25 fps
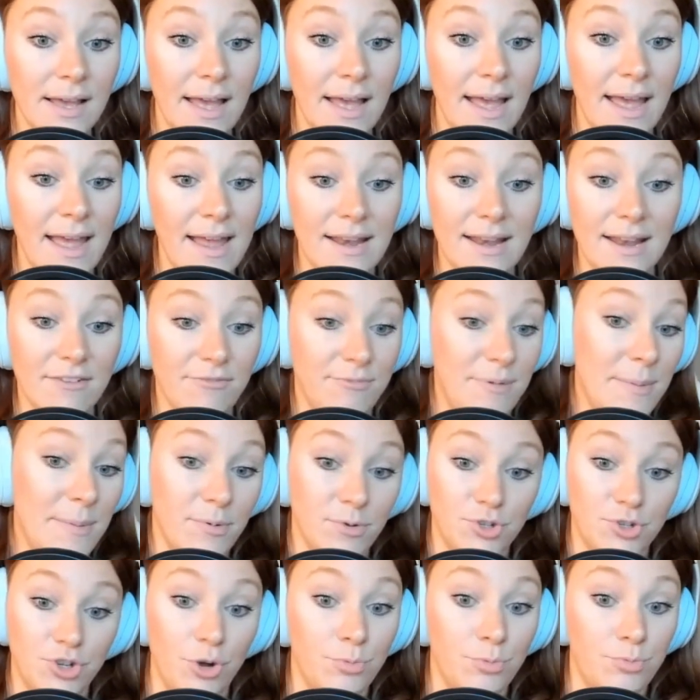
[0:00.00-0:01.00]
and if people
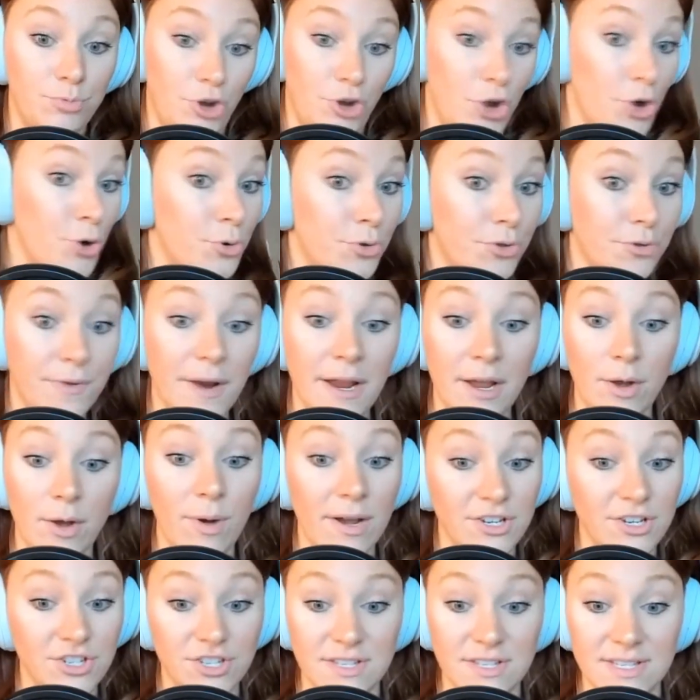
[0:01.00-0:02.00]
don't know the right
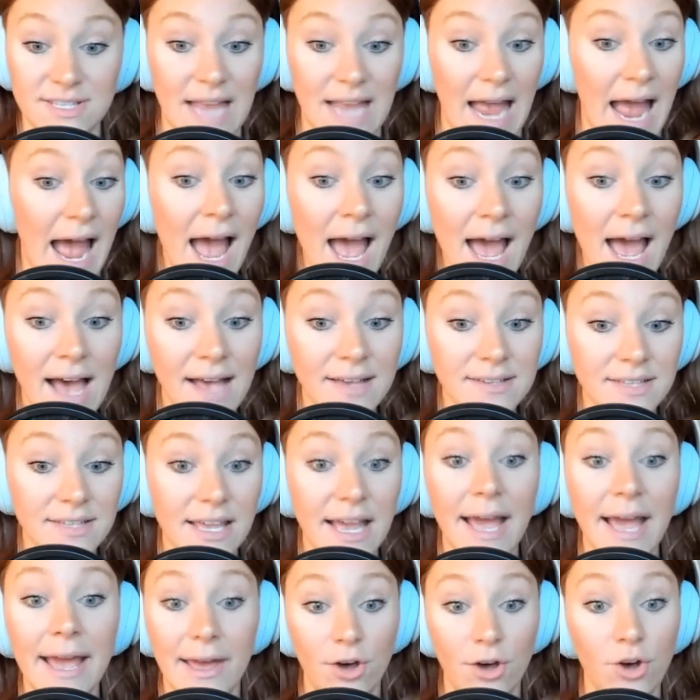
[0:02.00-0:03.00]
questions to ask, like
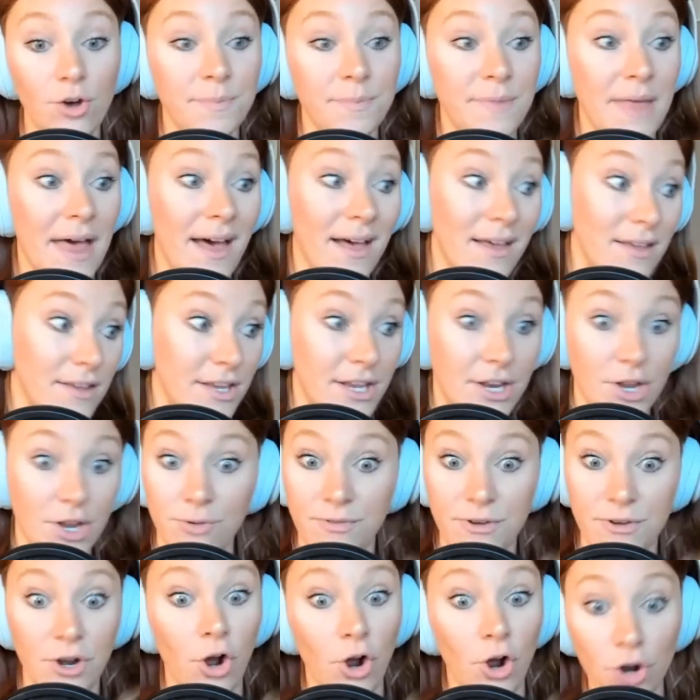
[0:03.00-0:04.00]
I hope that, if
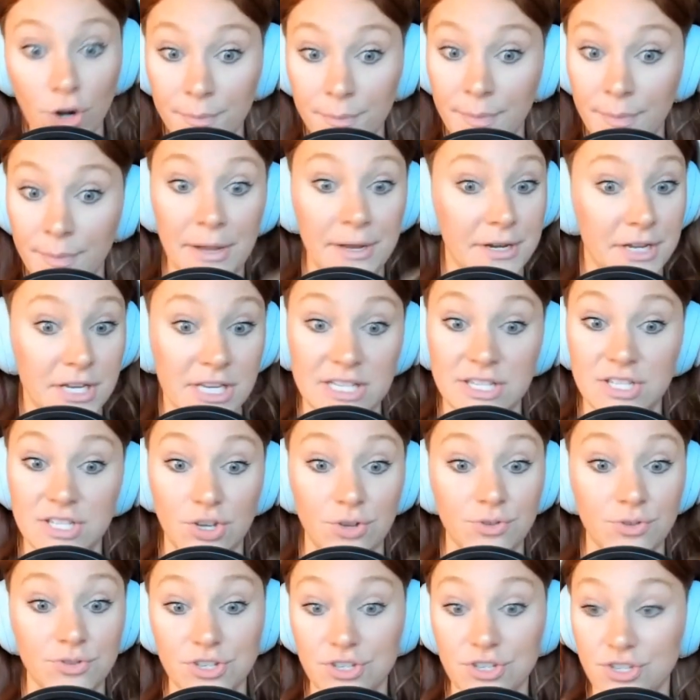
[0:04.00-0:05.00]
an Arbonne
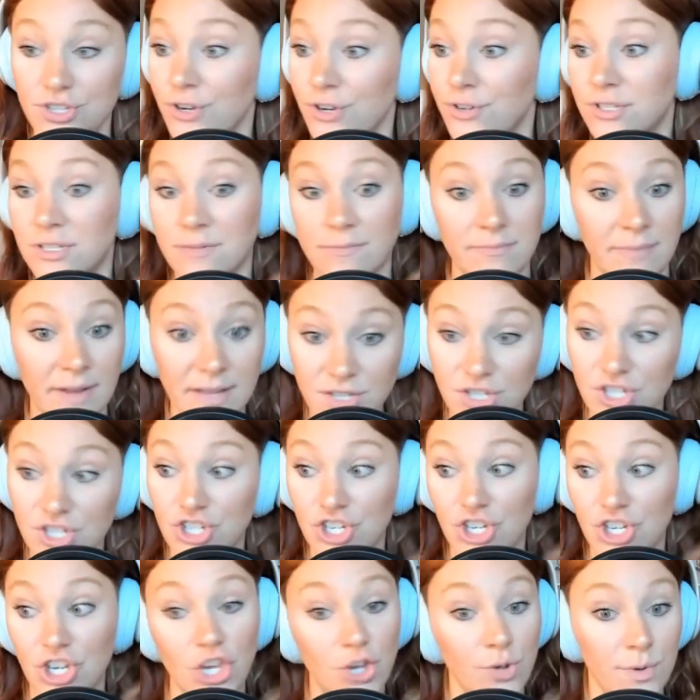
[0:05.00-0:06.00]
consultant starts
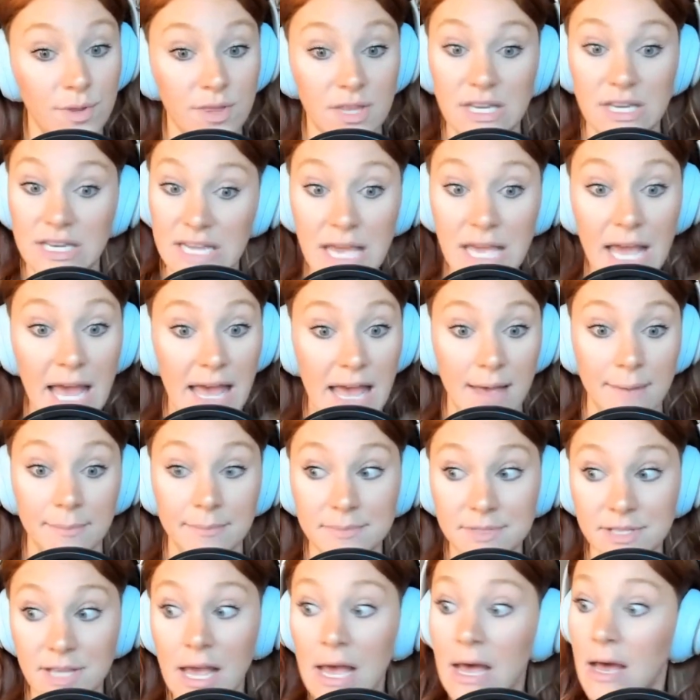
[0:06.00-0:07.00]
messaging you in the DMs,
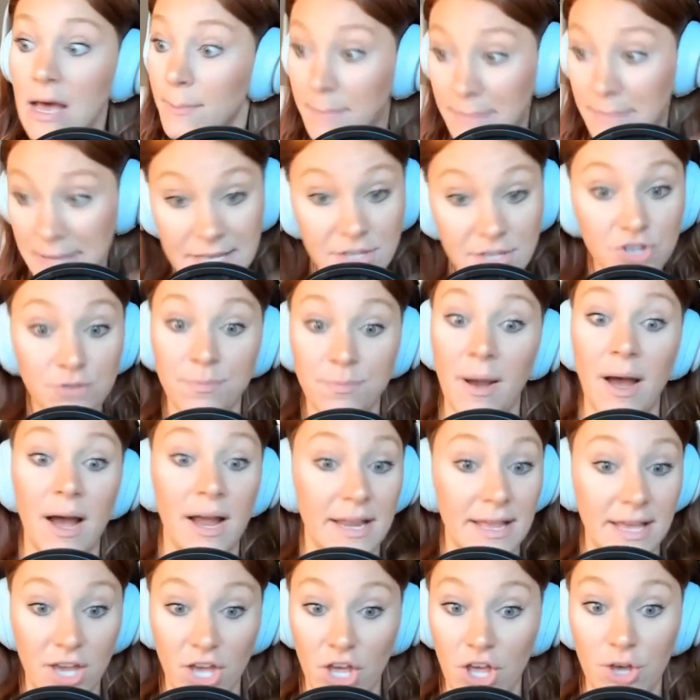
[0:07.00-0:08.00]

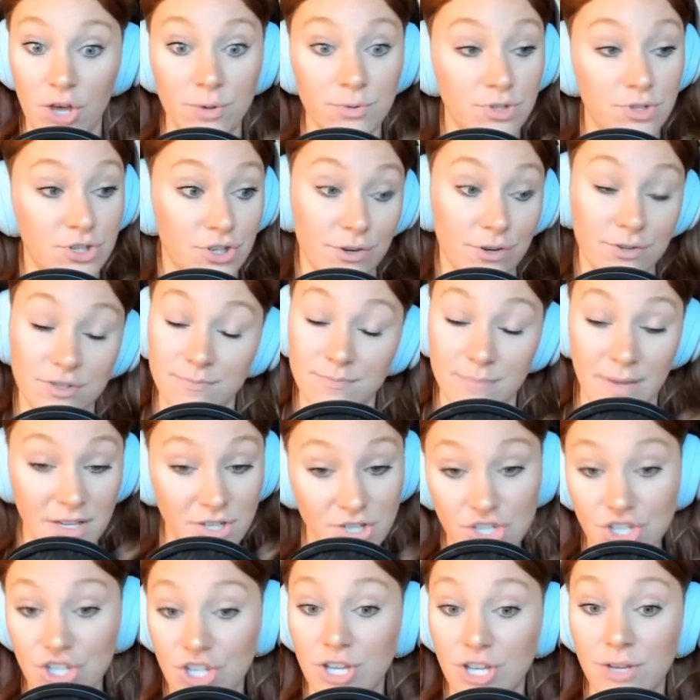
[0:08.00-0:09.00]
Beachbody coach starts
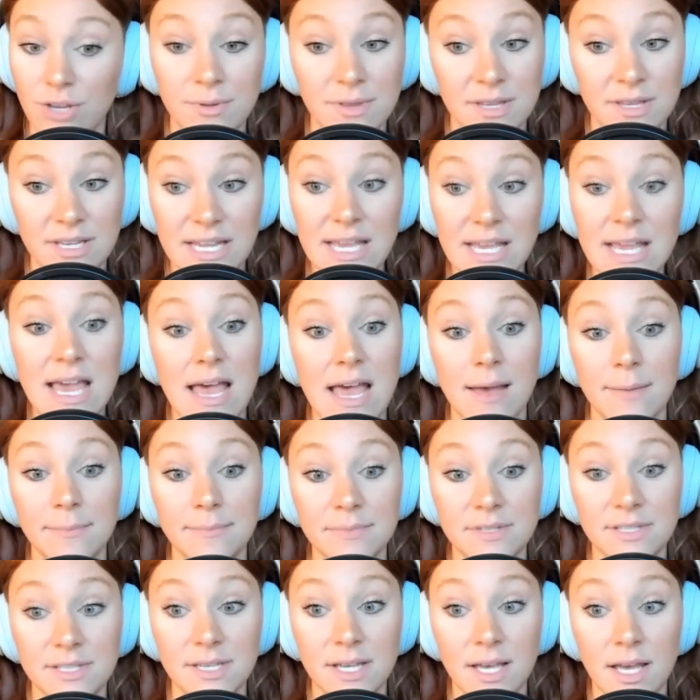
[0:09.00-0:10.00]
messaging you in the
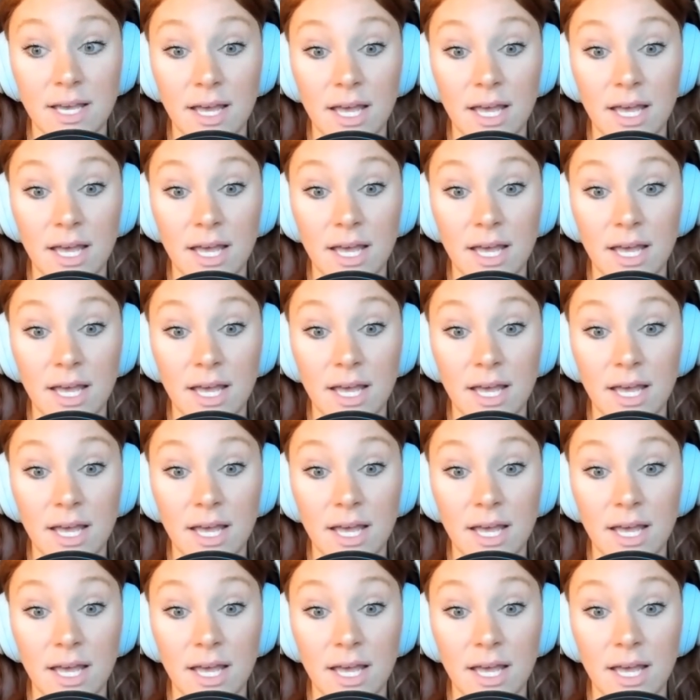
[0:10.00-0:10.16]
DMs,